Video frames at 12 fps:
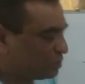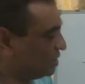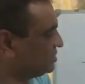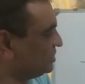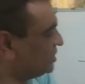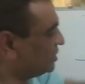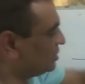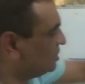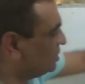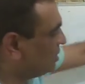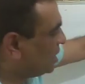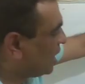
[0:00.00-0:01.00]
consider
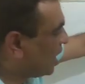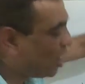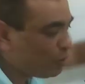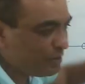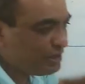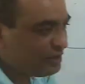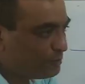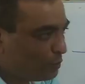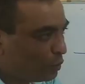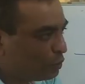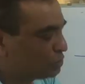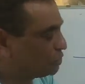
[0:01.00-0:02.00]
how many
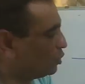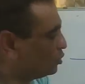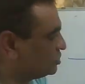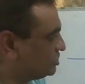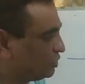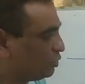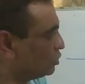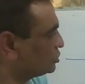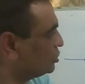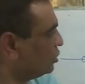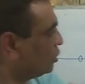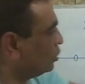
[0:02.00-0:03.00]
poles or
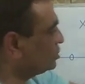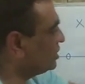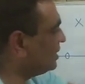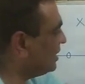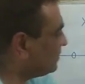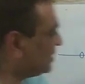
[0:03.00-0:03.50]
zeros on the left